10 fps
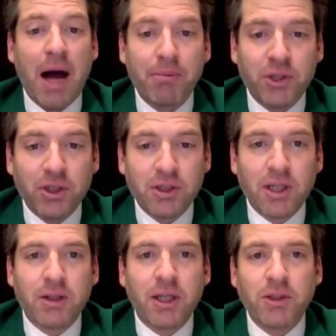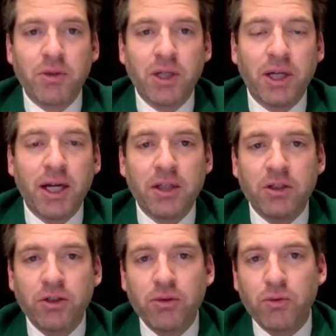options that you can kind
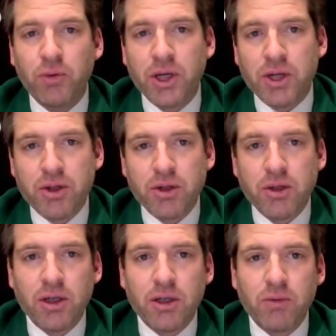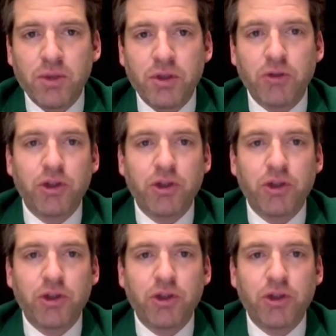of do with